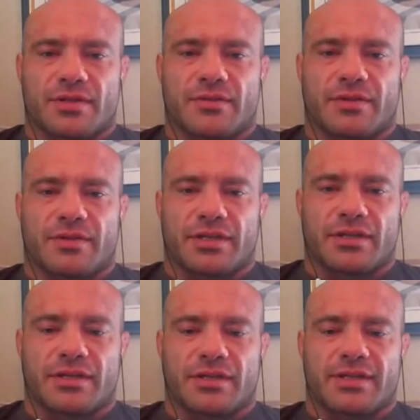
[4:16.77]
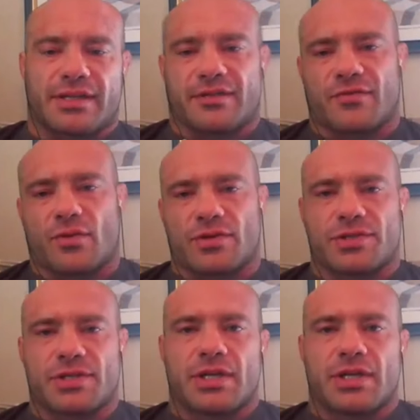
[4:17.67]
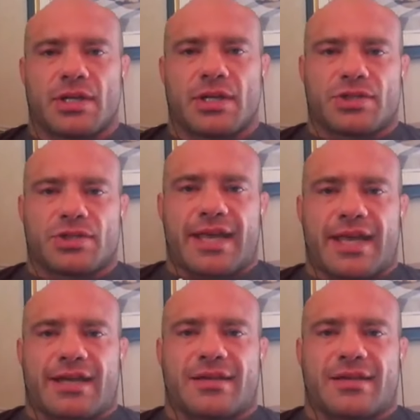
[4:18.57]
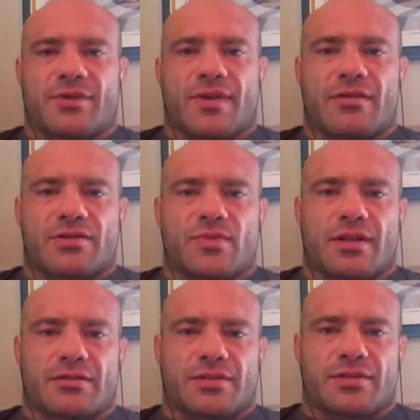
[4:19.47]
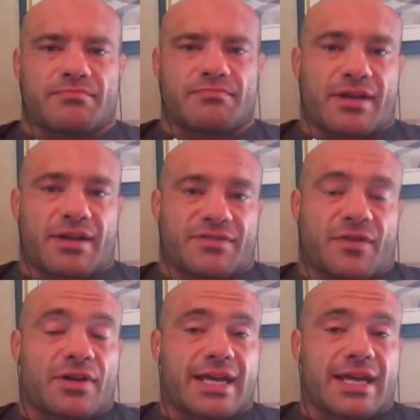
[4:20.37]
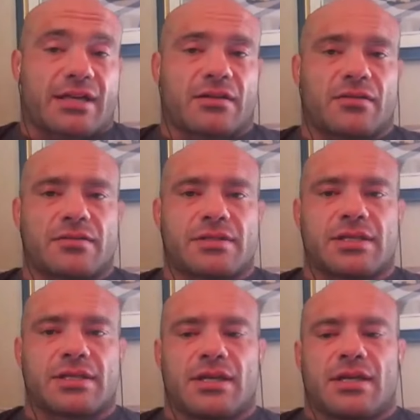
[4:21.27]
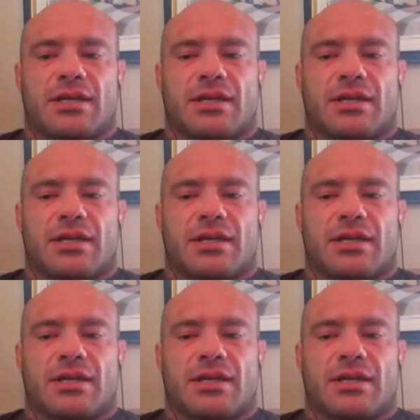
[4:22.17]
really really good and then he of course took the academic route as well to about as far as that goes. Mm-hmm.